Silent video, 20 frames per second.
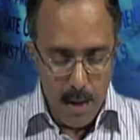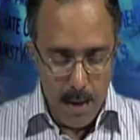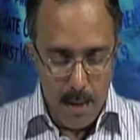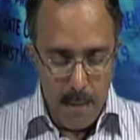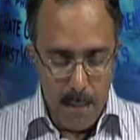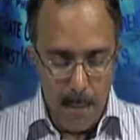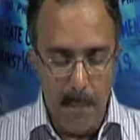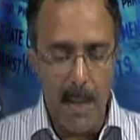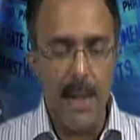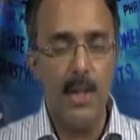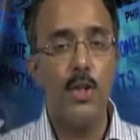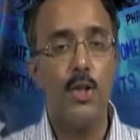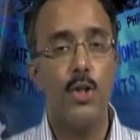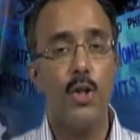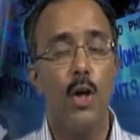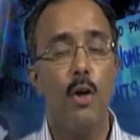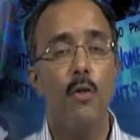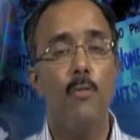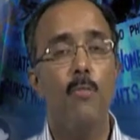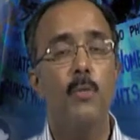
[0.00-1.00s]
Much
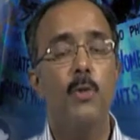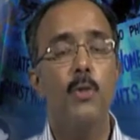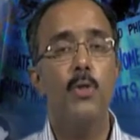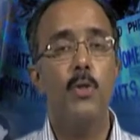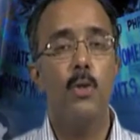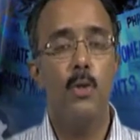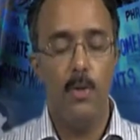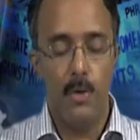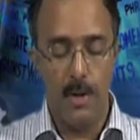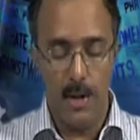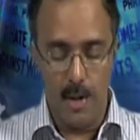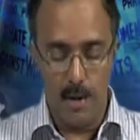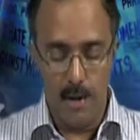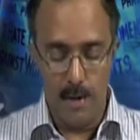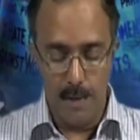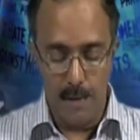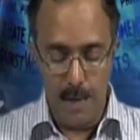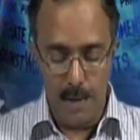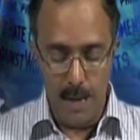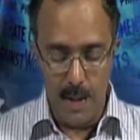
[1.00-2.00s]
of post-colonial
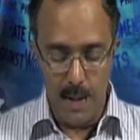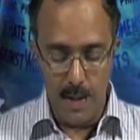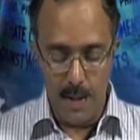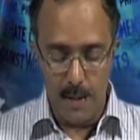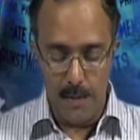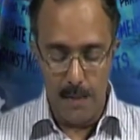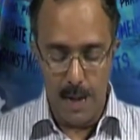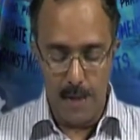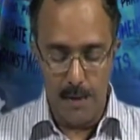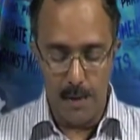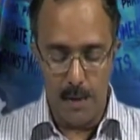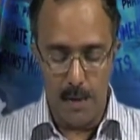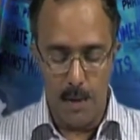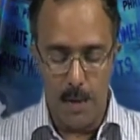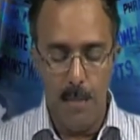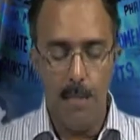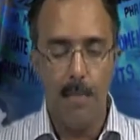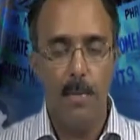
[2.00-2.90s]
feminism, therefore,